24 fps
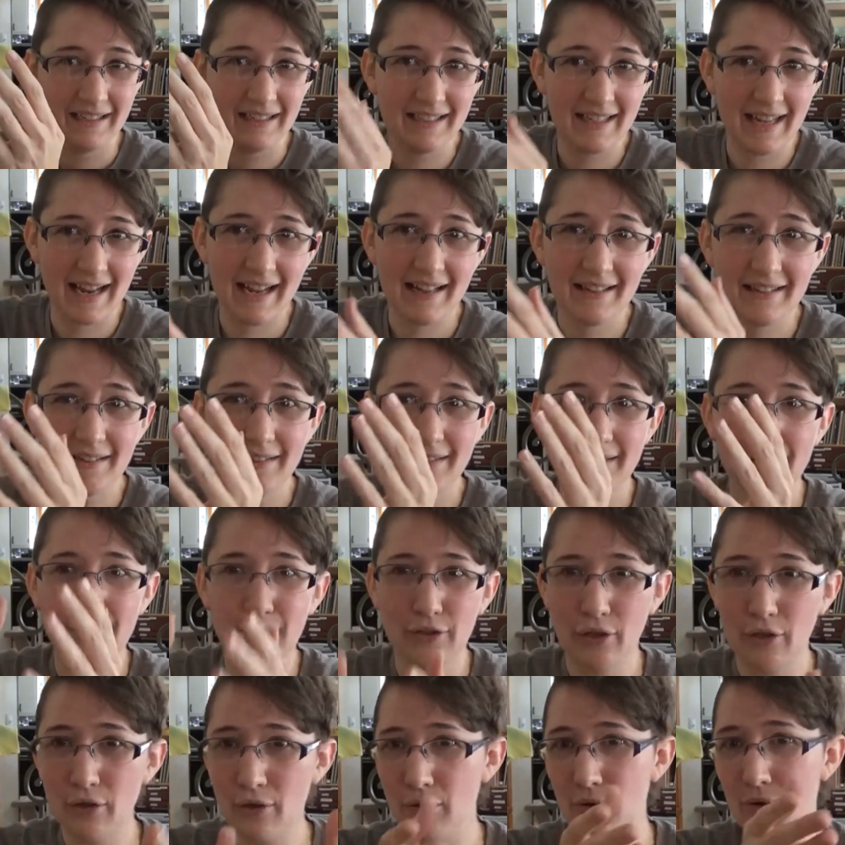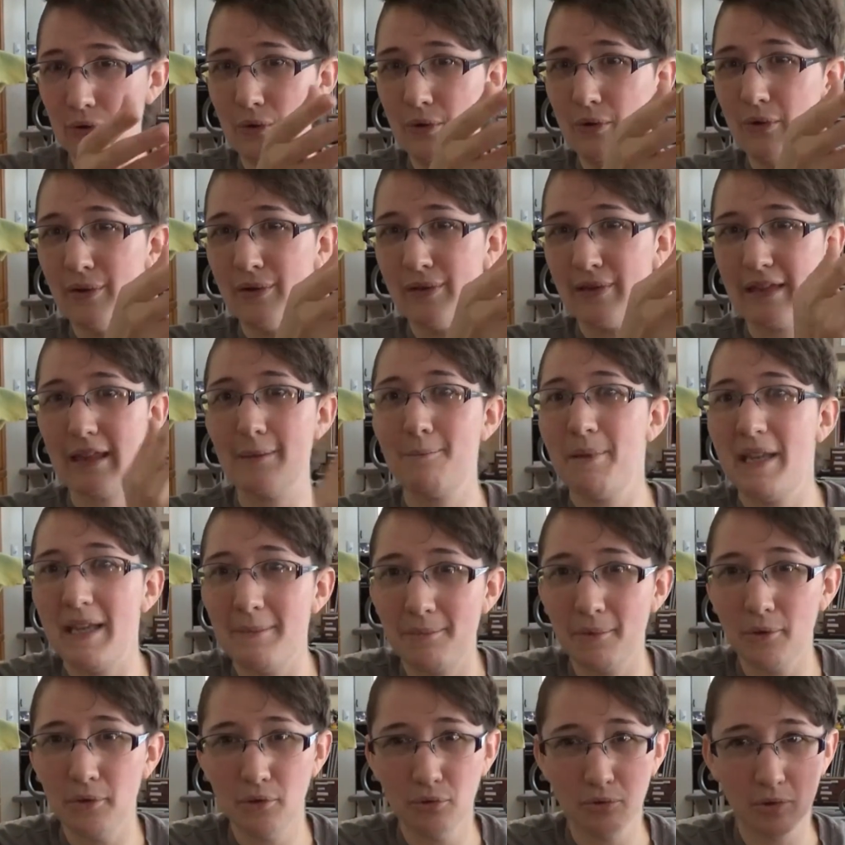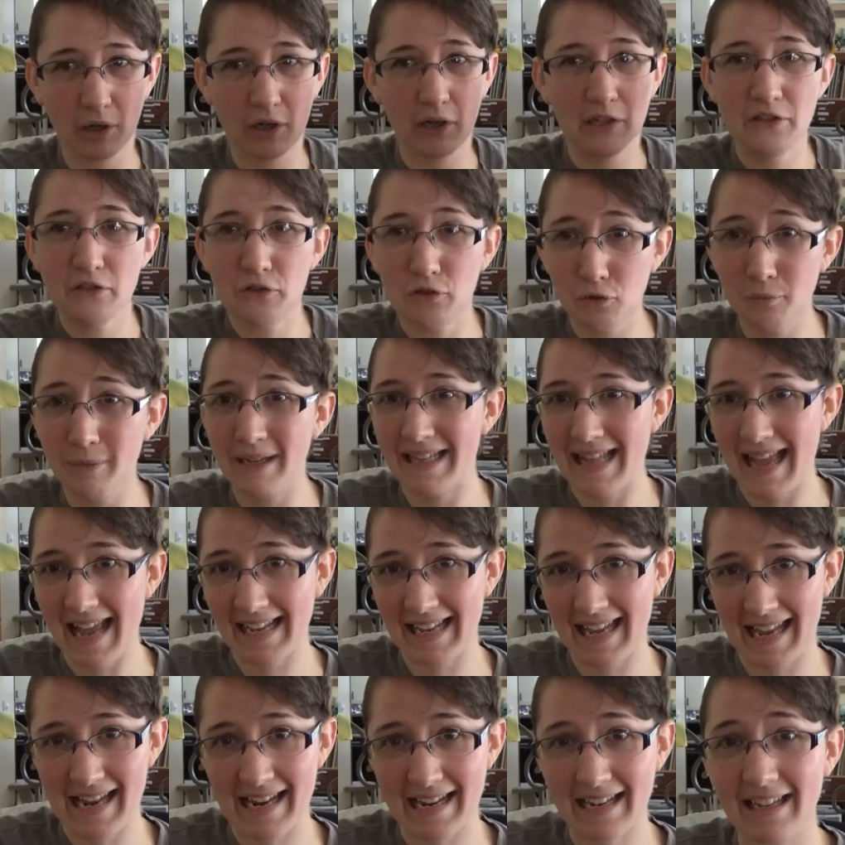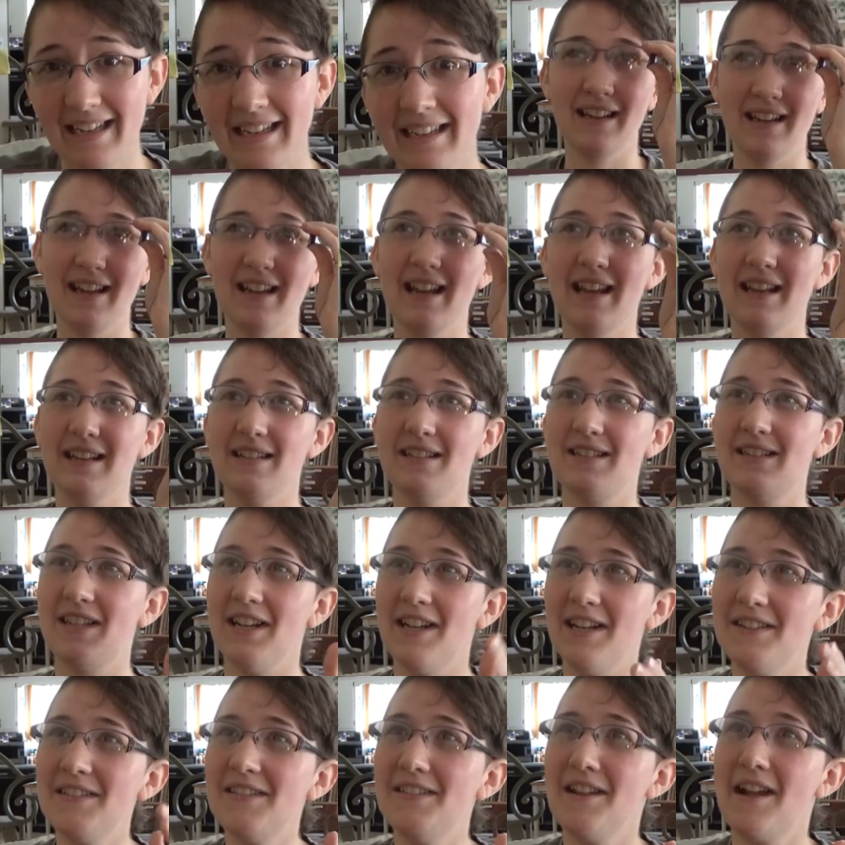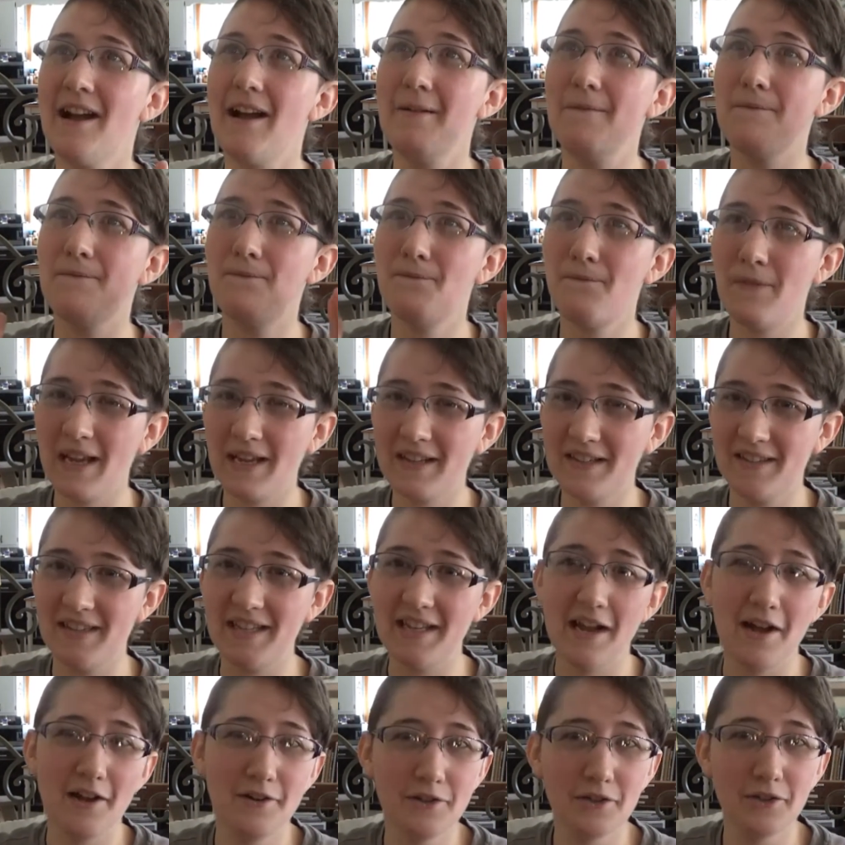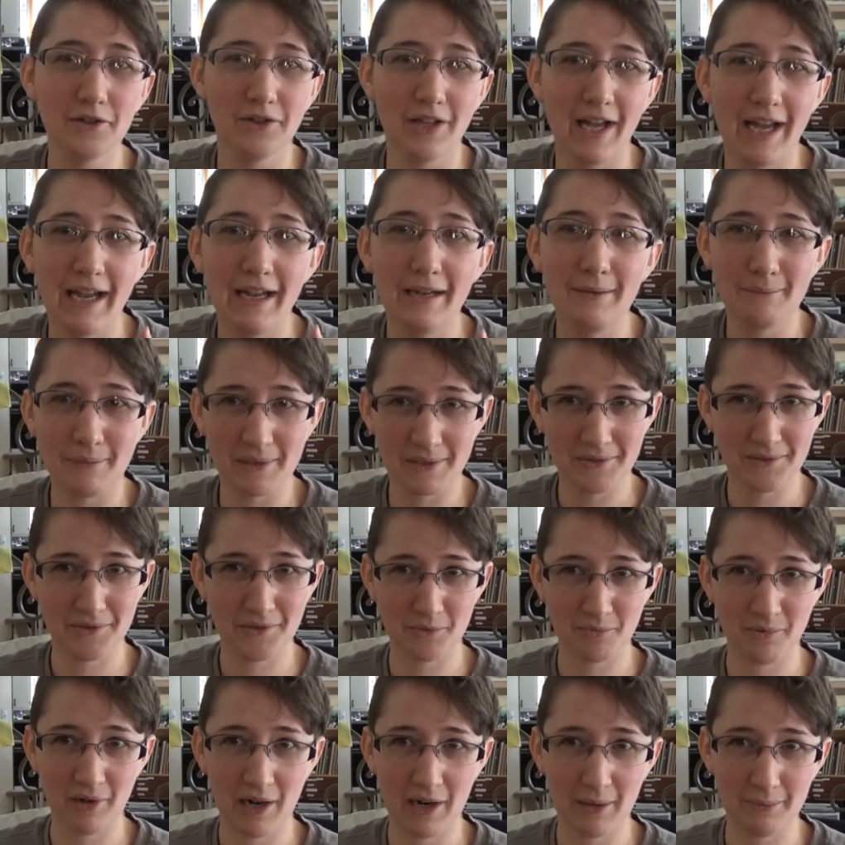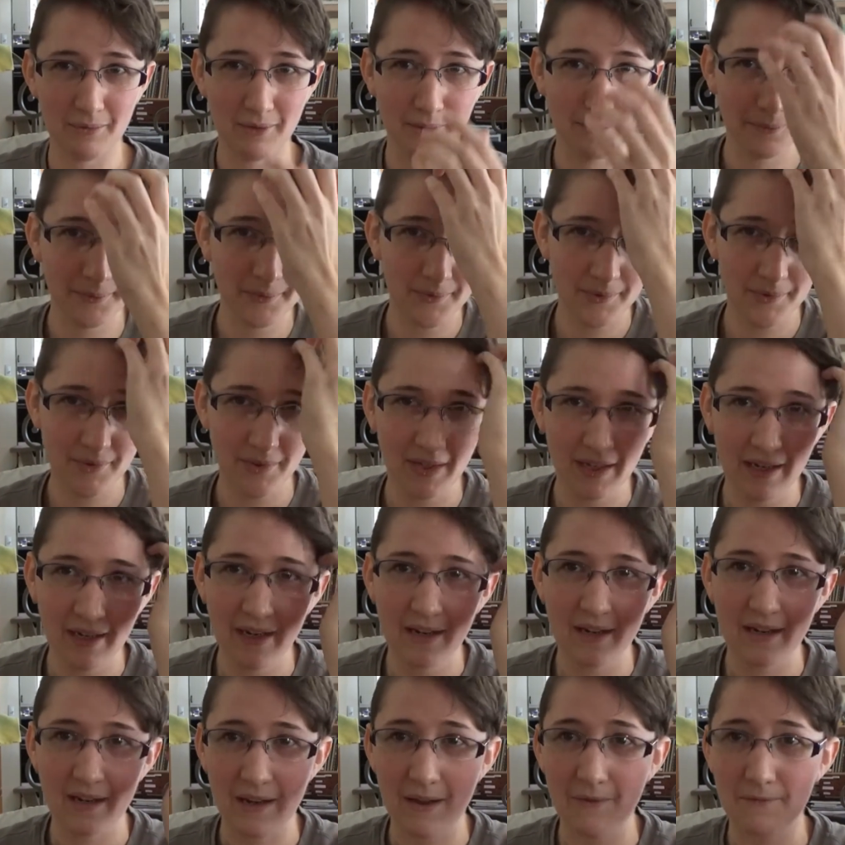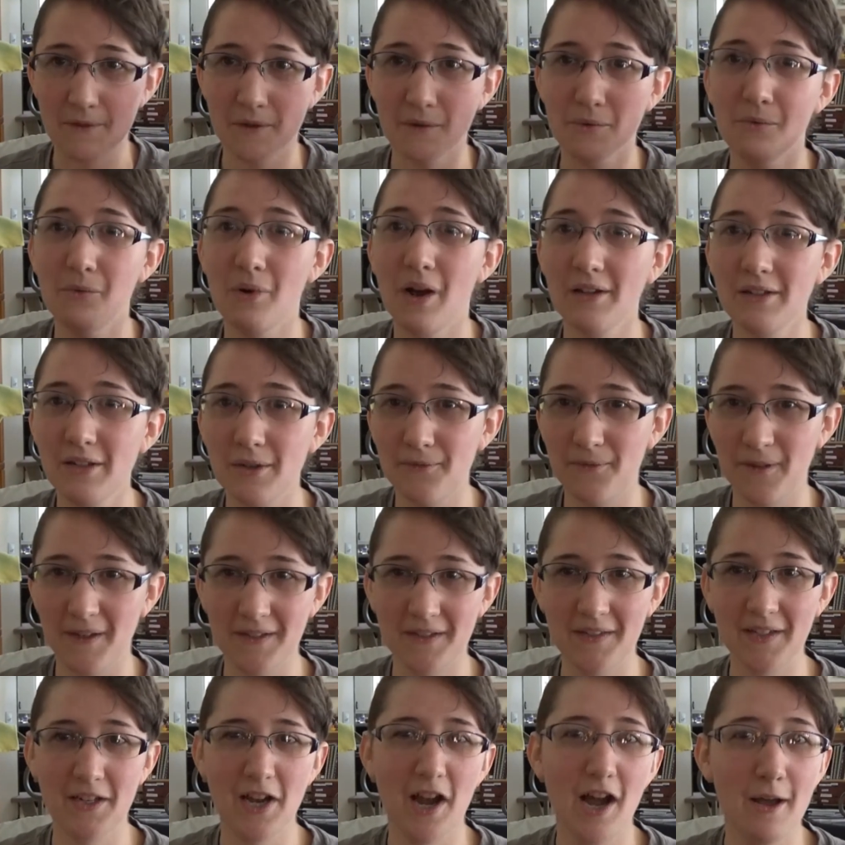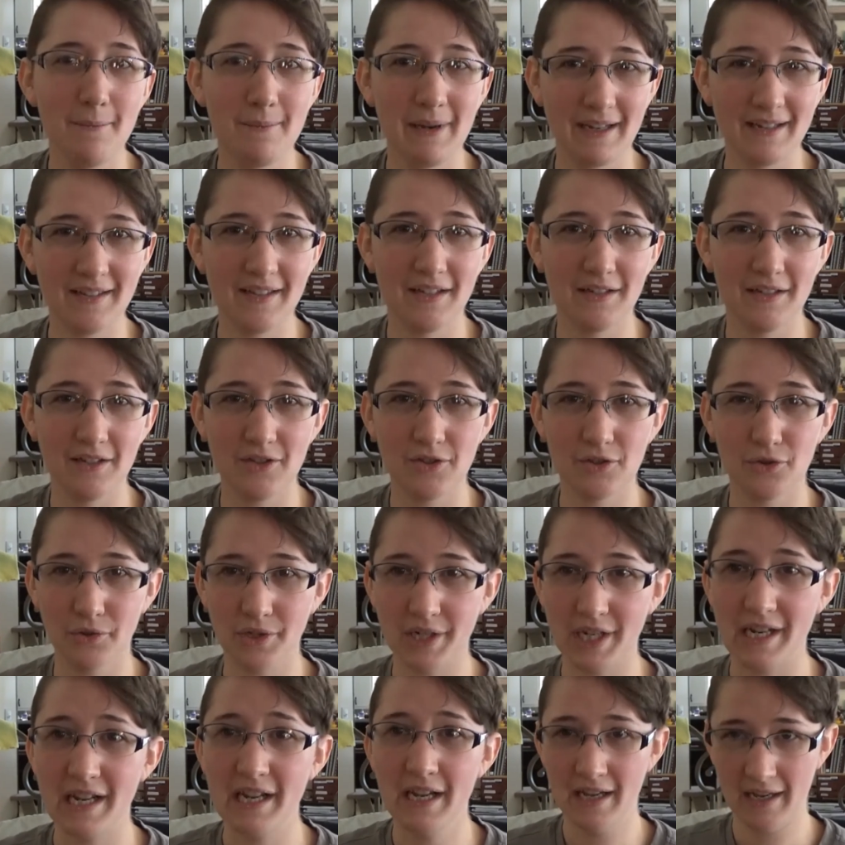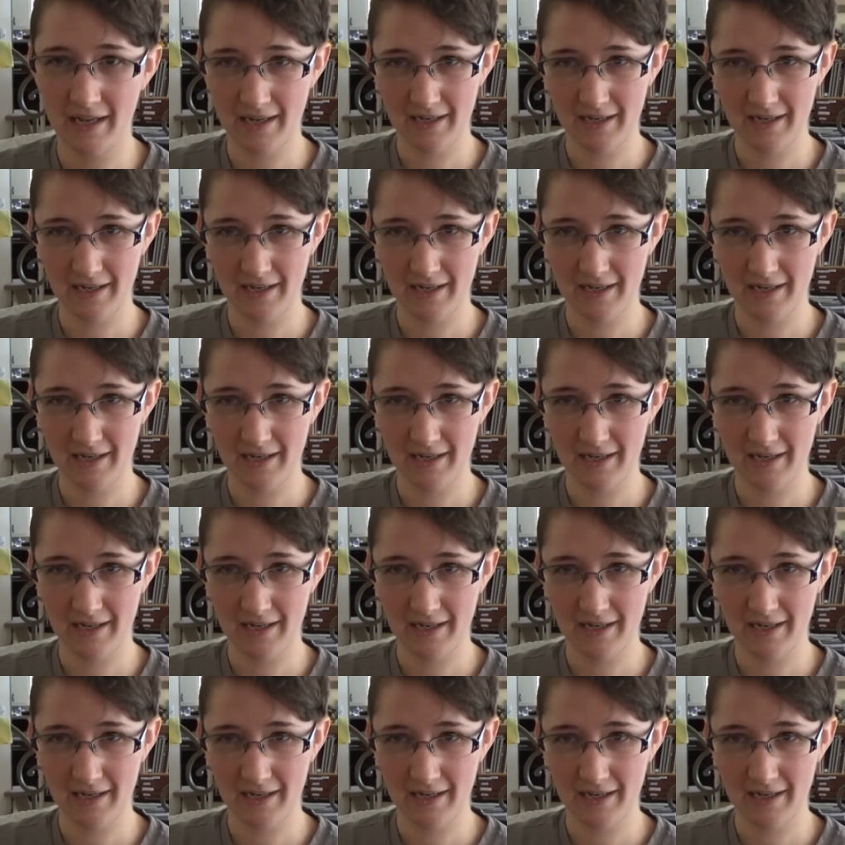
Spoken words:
gets to the people who are consuming that cake. It does not fix the underlying business problems. If you want to fix the comics industry,